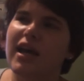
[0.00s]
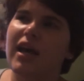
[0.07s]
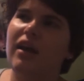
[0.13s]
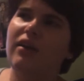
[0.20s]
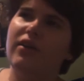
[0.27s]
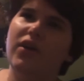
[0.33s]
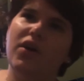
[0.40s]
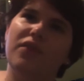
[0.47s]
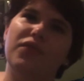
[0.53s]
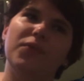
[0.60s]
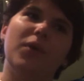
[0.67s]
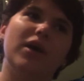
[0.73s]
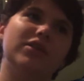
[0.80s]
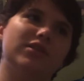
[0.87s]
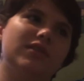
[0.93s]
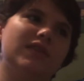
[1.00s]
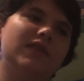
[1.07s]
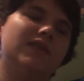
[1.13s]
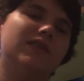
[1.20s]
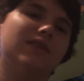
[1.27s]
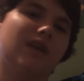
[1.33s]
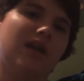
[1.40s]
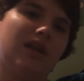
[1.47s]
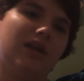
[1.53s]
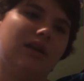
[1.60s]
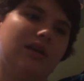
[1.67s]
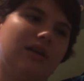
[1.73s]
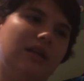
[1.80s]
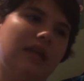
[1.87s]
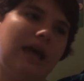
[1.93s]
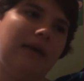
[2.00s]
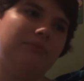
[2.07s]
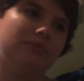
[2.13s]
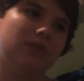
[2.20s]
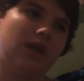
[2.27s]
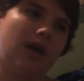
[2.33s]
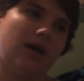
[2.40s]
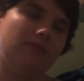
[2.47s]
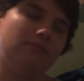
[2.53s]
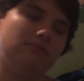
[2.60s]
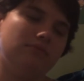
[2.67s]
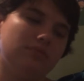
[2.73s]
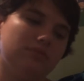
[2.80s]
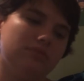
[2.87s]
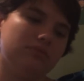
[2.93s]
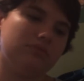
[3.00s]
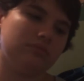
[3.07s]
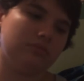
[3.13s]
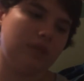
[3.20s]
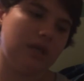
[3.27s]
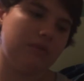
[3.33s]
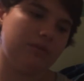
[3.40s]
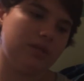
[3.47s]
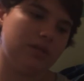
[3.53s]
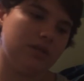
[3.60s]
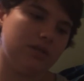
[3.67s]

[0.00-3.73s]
I don't know, if you're watching this on a laptop, maybe